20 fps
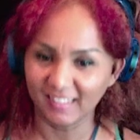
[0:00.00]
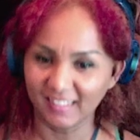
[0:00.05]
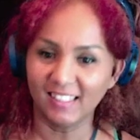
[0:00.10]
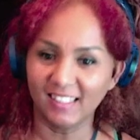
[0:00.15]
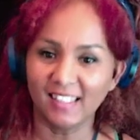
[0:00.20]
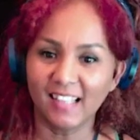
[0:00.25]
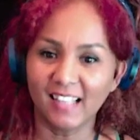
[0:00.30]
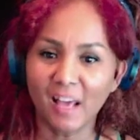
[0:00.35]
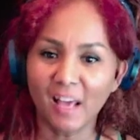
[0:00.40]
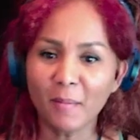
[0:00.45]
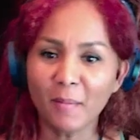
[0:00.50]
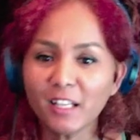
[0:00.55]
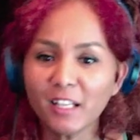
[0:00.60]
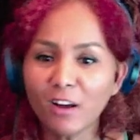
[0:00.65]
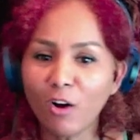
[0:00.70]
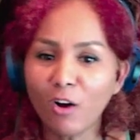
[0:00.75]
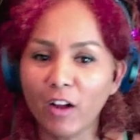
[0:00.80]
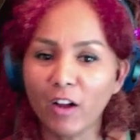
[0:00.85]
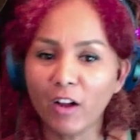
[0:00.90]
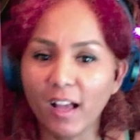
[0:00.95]
Let me
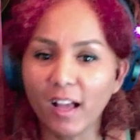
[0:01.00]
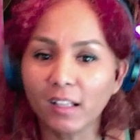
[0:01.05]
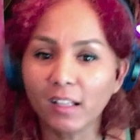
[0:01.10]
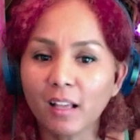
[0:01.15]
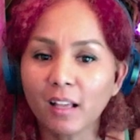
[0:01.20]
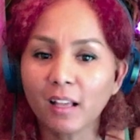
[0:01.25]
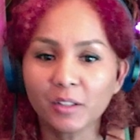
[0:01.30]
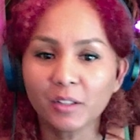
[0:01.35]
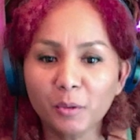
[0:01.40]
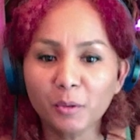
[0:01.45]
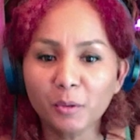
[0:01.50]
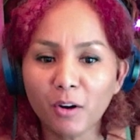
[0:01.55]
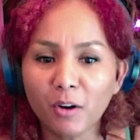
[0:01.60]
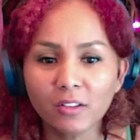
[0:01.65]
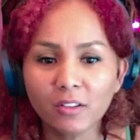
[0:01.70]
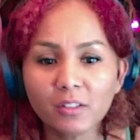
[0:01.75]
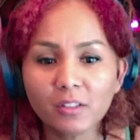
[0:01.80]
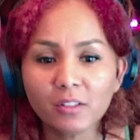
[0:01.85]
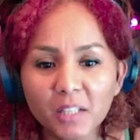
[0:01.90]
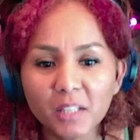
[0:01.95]
know guys how you all
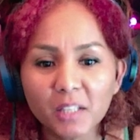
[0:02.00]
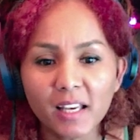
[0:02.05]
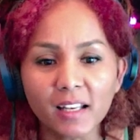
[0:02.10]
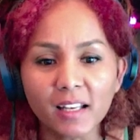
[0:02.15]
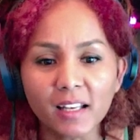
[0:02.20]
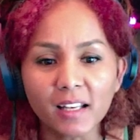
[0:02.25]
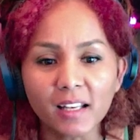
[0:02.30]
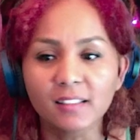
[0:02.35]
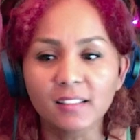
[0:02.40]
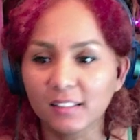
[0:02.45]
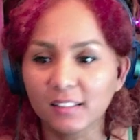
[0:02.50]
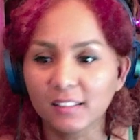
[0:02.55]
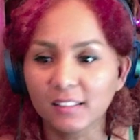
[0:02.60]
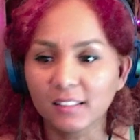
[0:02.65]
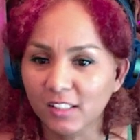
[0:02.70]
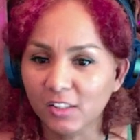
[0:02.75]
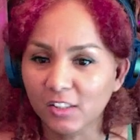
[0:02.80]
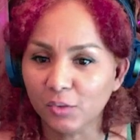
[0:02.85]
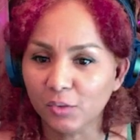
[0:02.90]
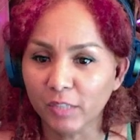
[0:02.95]
doing.
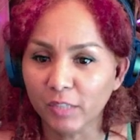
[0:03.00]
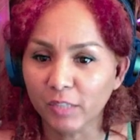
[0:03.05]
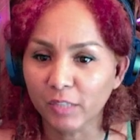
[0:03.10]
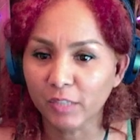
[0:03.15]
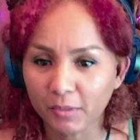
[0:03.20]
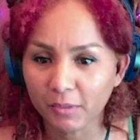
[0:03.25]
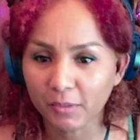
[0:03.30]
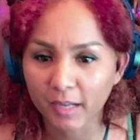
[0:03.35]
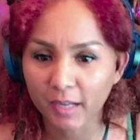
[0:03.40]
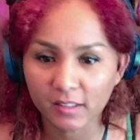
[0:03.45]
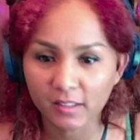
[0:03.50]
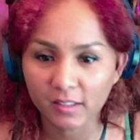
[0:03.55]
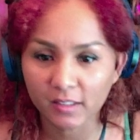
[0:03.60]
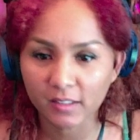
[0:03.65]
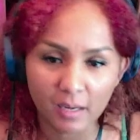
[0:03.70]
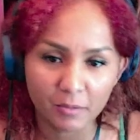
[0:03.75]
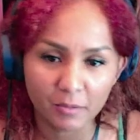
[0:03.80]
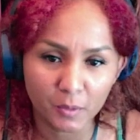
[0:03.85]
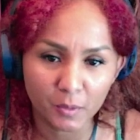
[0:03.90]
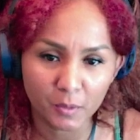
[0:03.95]
It's really great to
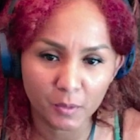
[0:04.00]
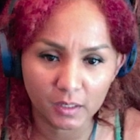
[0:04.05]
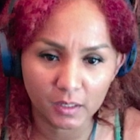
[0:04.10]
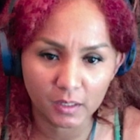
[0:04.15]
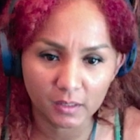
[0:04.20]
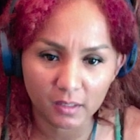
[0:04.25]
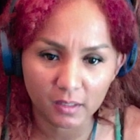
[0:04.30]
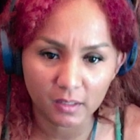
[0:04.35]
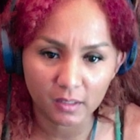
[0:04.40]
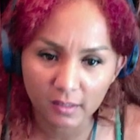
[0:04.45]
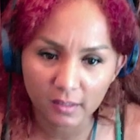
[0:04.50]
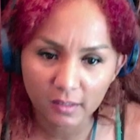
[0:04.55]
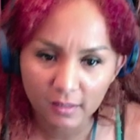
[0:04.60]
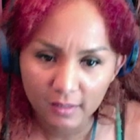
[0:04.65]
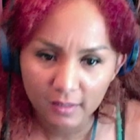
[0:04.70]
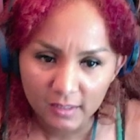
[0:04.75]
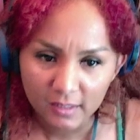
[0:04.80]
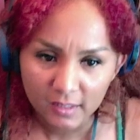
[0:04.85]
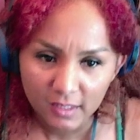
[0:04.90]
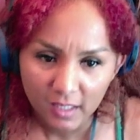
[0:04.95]
have you here.
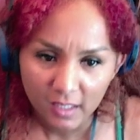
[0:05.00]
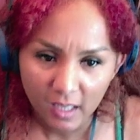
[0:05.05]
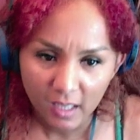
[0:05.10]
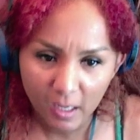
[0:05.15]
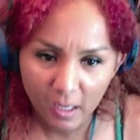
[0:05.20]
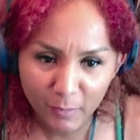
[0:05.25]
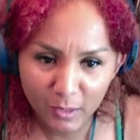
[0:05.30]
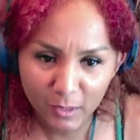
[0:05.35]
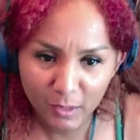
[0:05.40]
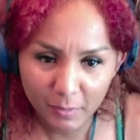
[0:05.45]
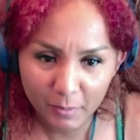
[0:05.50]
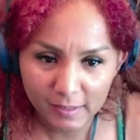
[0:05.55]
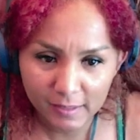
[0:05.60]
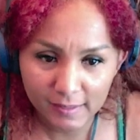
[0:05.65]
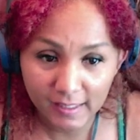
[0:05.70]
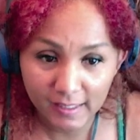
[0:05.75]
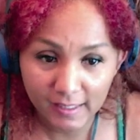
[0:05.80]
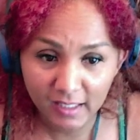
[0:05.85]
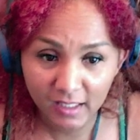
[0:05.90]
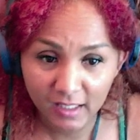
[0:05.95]
I'm gonna be
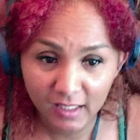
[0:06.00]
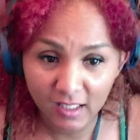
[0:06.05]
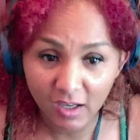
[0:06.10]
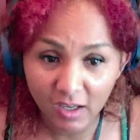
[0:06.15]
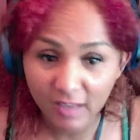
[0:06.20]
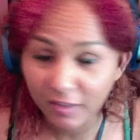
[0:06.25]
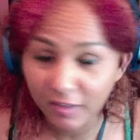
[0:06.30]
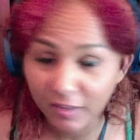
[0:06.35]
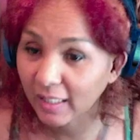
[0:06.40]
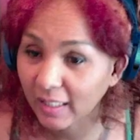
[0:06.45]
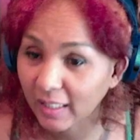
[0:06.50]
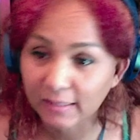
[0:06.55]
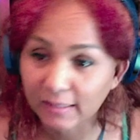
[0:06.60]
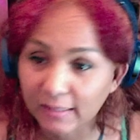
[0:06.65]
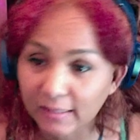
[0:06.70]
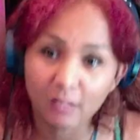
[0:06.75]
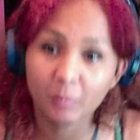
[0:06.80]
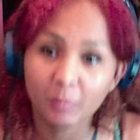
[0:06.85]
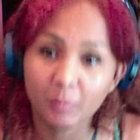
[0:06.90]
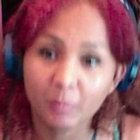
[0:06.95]
singing another
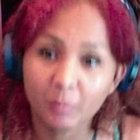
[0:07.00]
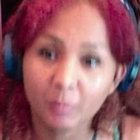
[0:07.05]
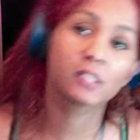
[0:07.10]
Latino because